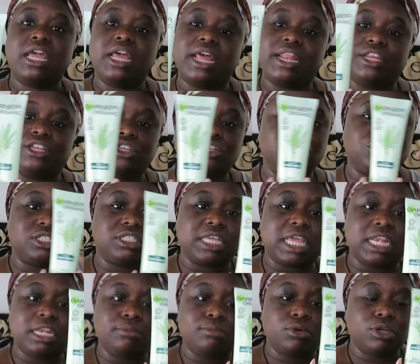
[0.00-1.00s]
and then use the
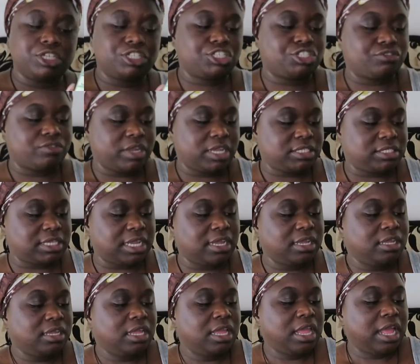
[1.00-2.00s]
daily
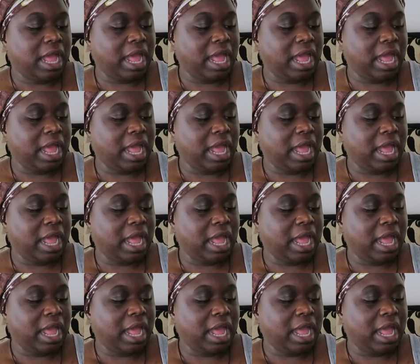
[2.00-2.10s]
moisturizer.